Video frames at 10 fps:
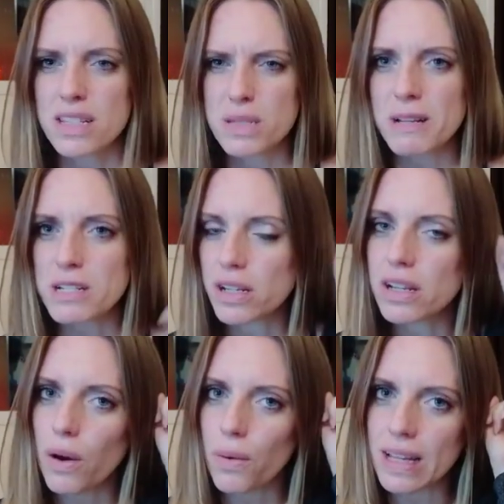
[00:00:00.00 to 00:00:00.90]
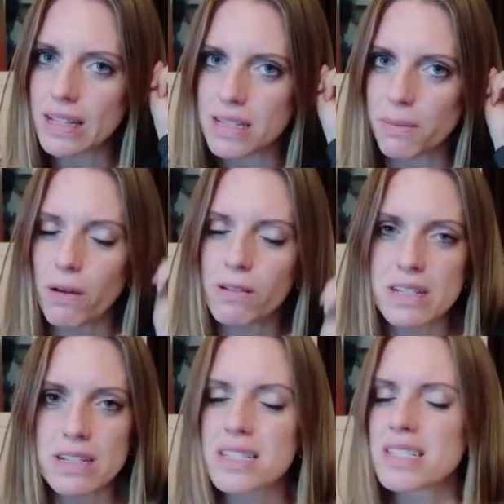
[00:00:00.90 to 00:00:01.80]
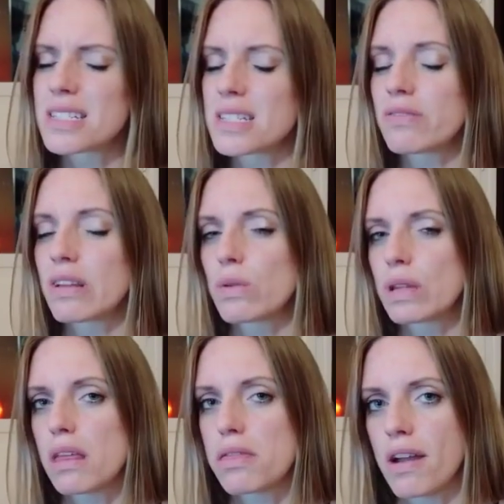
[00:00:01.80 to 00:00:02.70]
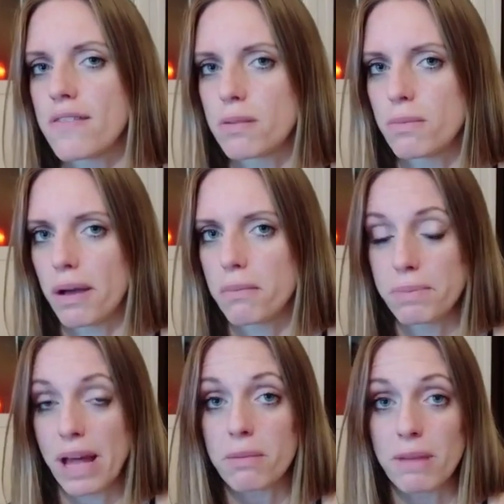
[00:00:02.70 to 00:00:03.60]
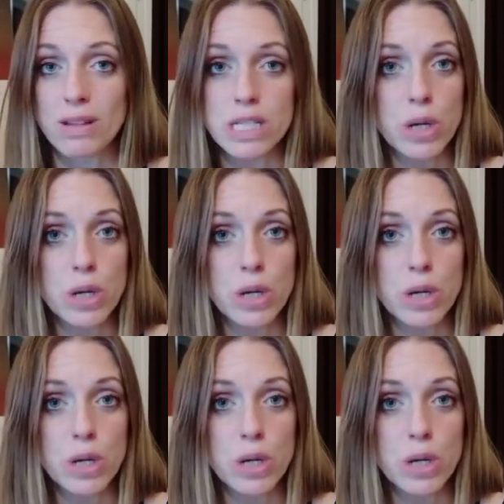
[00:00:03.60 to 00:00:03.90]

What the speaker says: especially going into politics and stuff, they really thrive on blackmail.